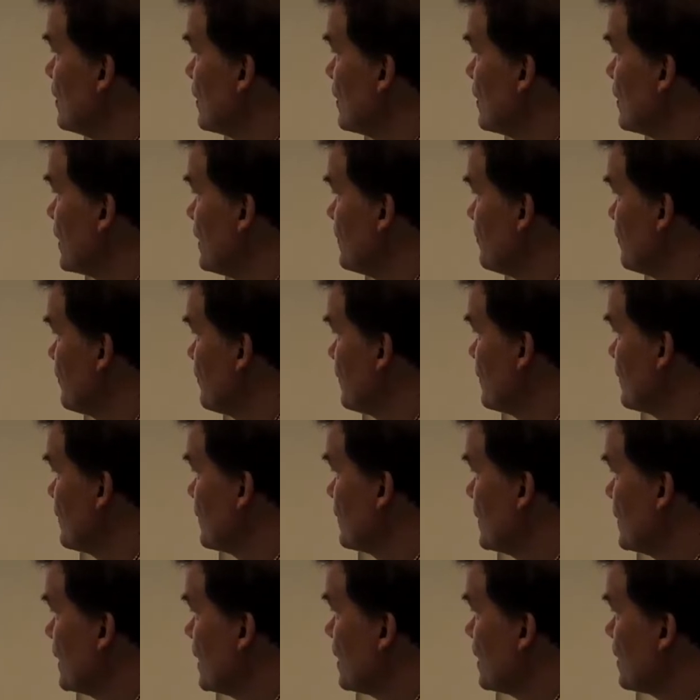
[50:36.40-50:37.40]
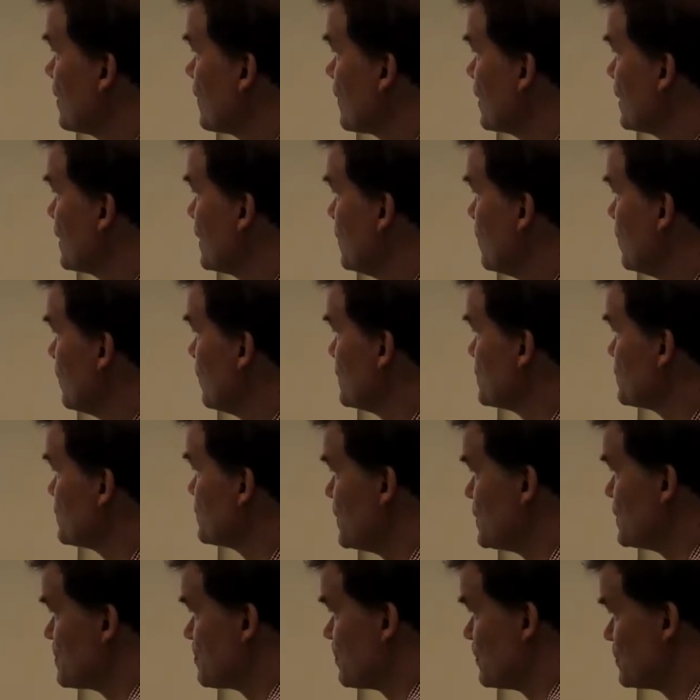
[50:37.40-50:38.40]
Okay, we can currently always
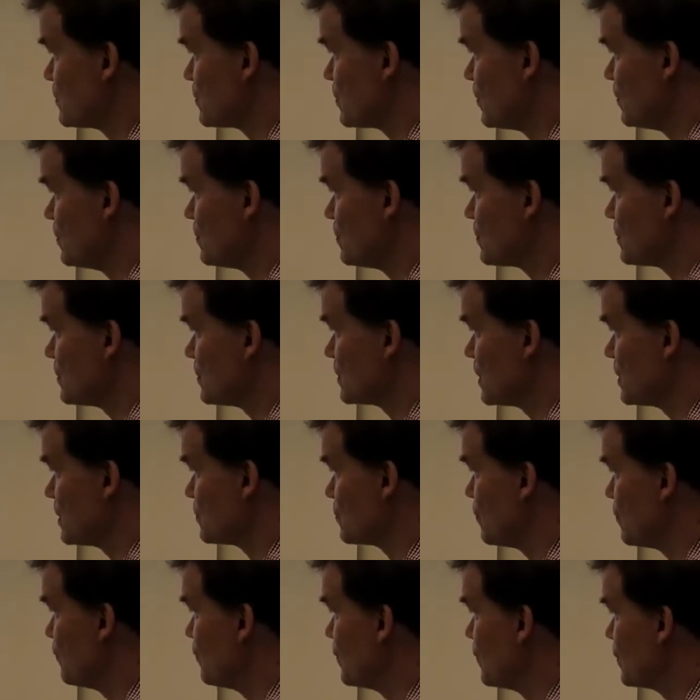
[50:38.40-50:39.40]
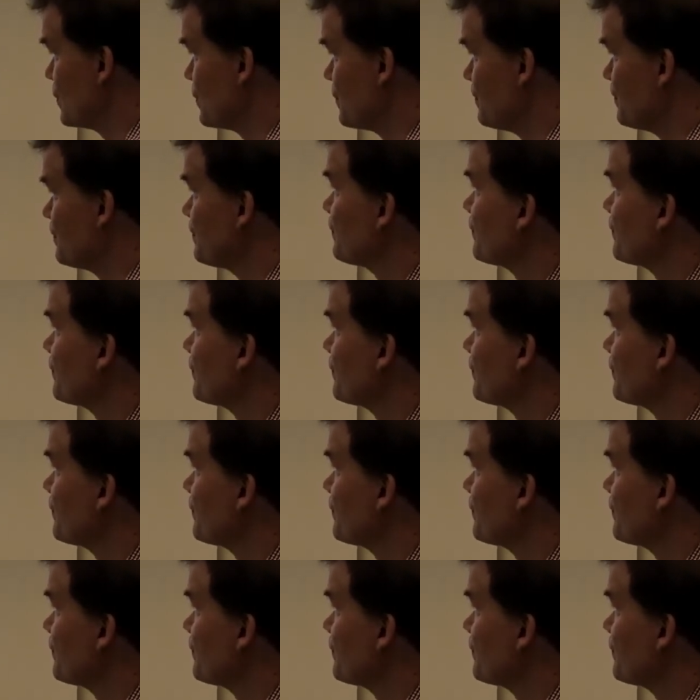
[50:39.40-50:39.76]
feasible solutions and so forth.